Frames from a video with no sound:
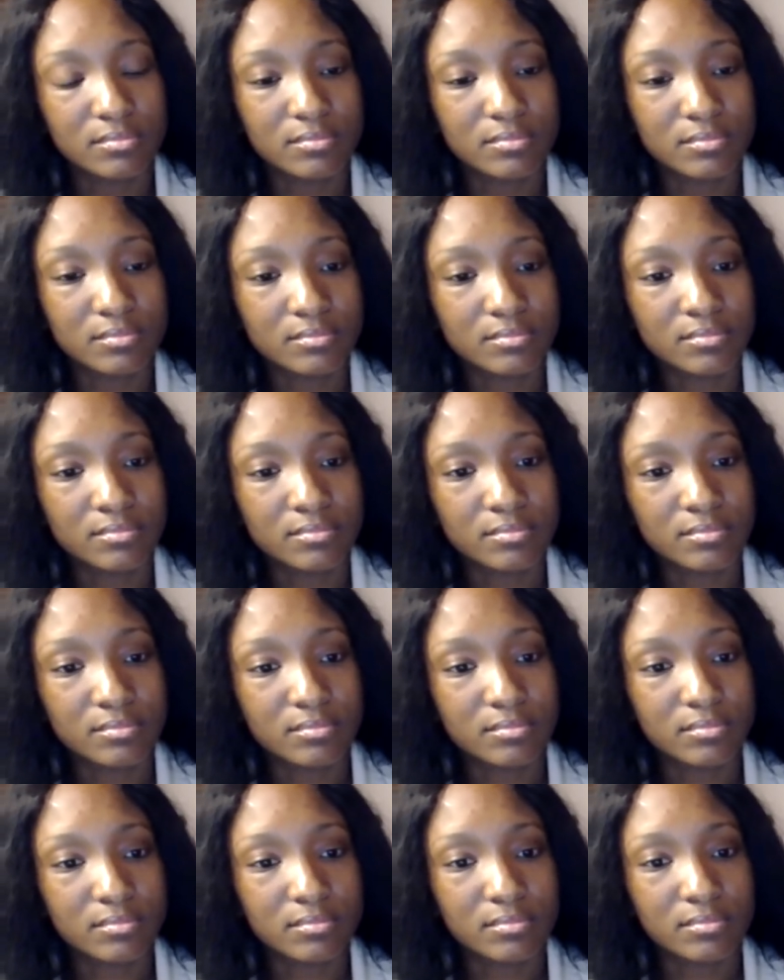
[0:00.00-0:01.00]

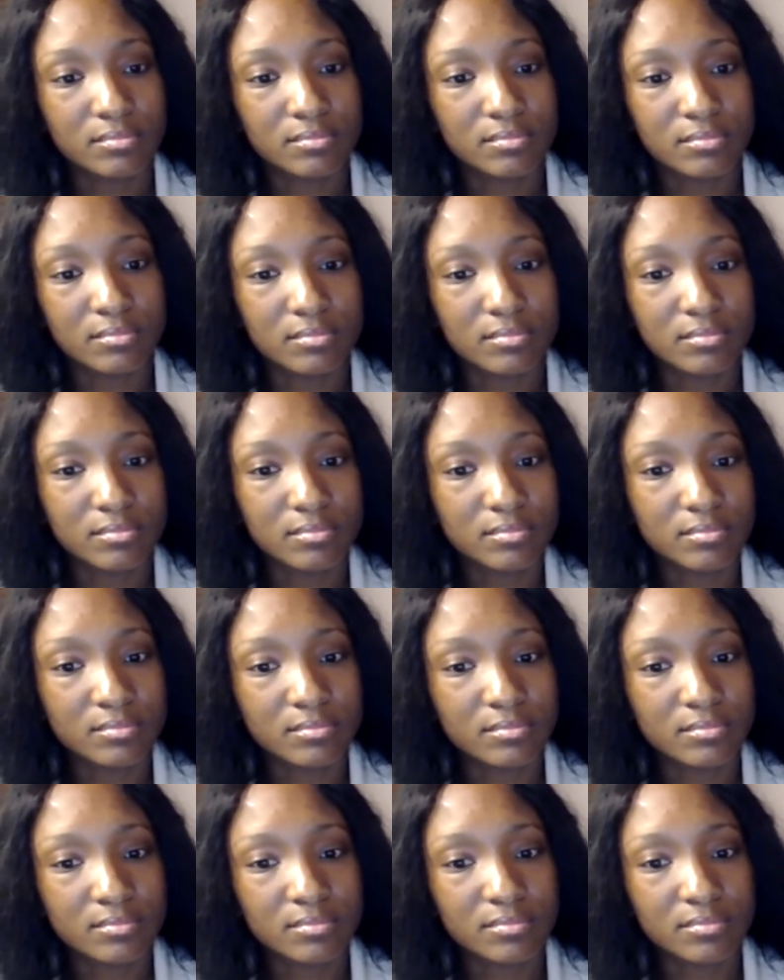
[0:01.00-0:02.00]

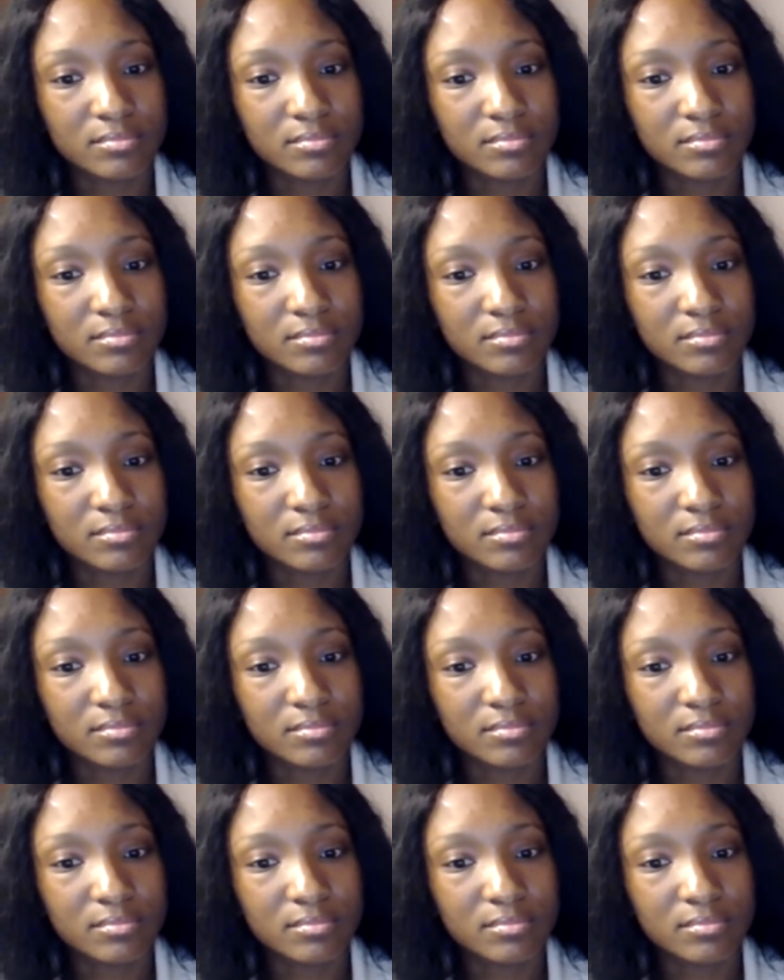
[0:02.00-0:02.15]
No words are spoken by the person on screen.